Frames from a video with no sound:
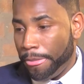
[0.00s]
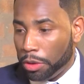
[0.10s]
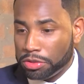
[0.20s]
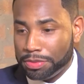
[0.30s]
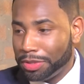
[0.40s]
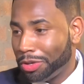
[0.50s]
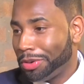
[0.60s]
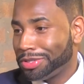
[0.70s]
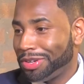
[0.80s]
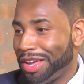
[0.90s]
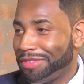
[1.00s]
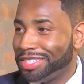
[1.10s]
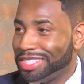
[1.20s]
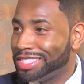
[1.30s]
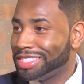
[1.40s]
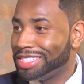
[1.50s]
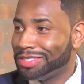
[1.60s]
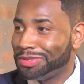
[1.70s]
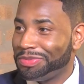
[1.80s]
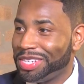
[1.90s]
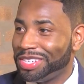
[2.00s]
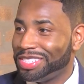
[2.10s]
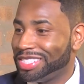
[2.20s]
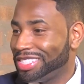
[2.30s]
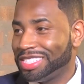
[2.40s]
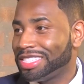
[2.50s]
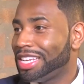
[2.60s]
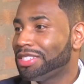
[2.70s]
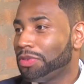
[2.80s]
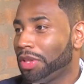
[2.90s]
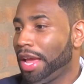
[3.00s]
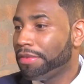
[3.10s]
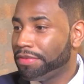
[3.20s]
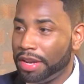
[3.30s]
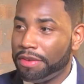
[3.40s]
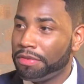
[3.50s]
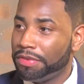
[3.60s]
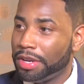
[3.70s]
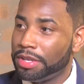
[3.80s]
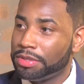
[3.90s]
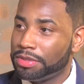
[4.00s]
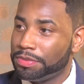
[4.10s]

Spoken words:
ultimately you're always going to have a successful marriage, a successful life, and everything else.